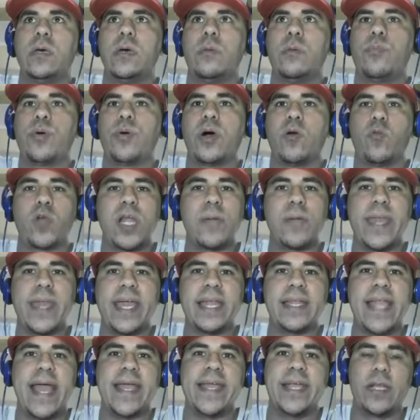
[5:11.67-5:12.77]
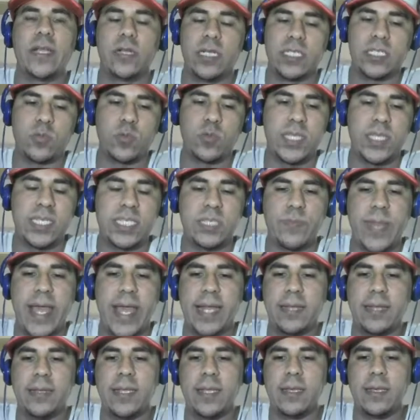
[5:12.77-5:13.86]
But what I'm getting at here is with this
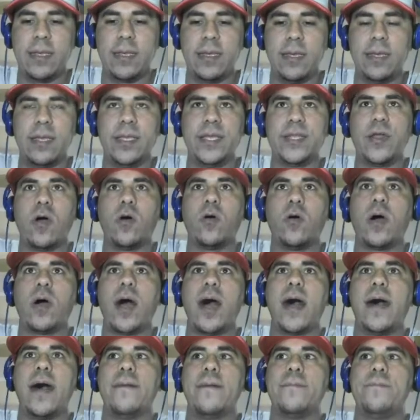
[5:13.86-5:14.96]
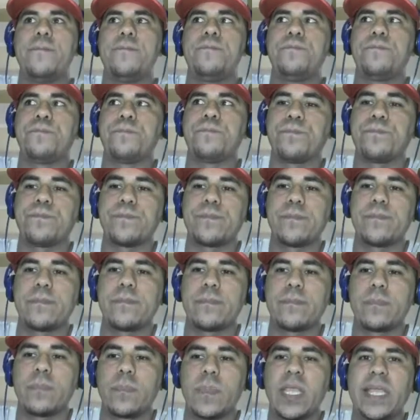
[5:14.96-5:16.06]
man, you know,
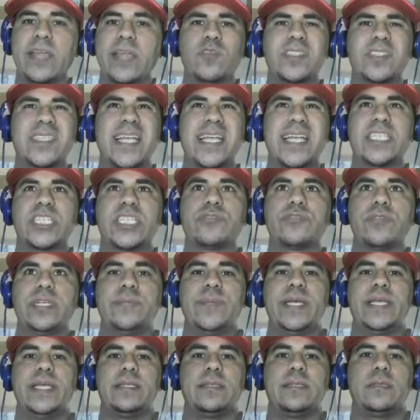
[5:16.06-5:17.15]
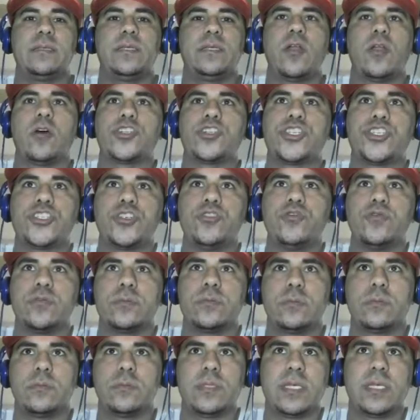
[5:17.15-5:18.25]
he was like screaming, you know, shoot.
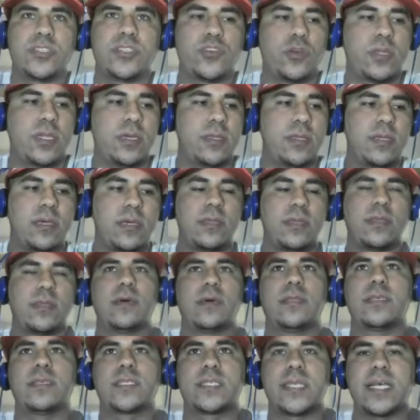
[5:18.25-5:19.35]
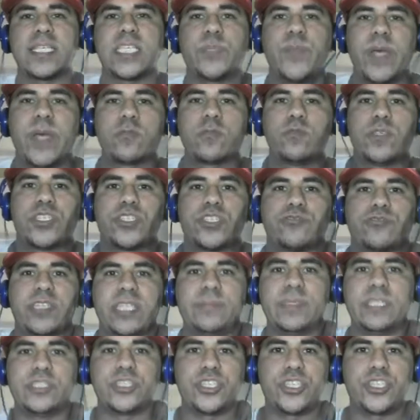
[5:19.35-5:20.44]
So the suspect was
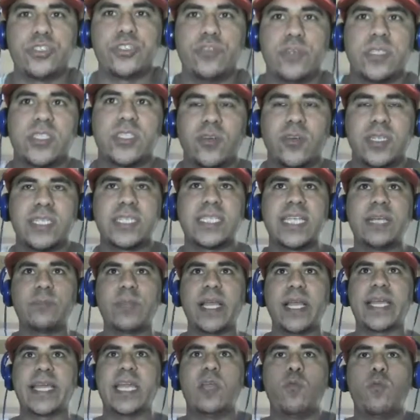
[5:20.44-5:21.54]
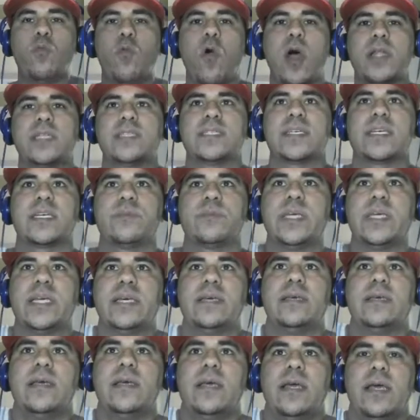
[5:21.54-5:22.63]
screaming, shoot. So it seemed like he wanted to commit,
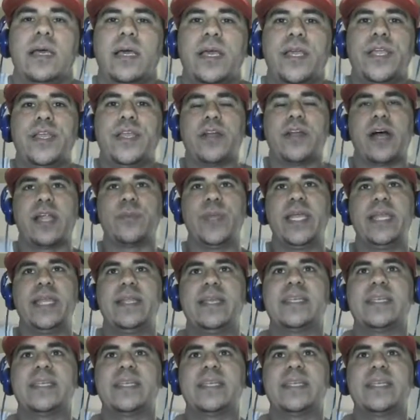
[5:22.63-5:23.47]
you know what I mean?